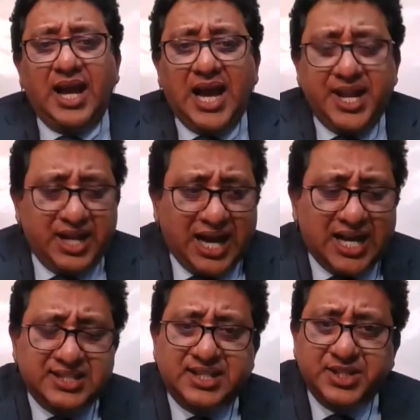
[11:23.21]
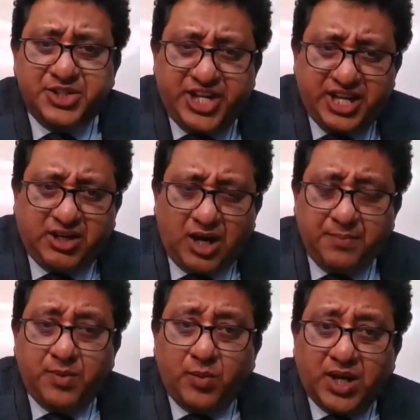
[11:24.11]
And as
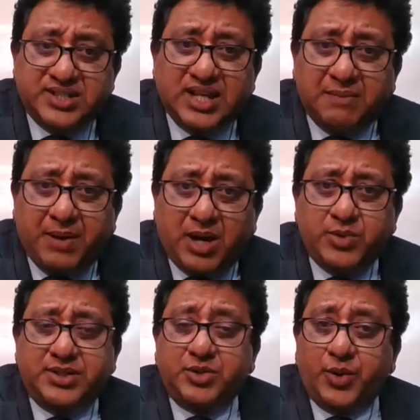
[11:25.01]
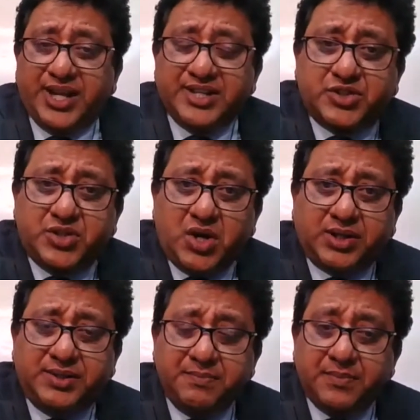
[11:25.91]
GCOM was about to
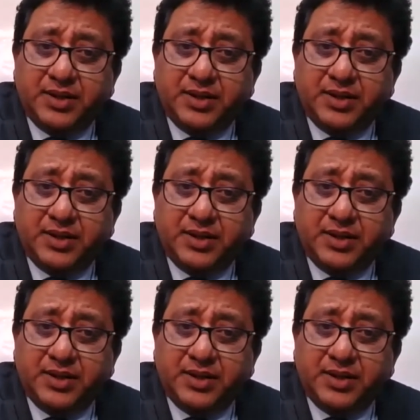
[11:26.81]
instruct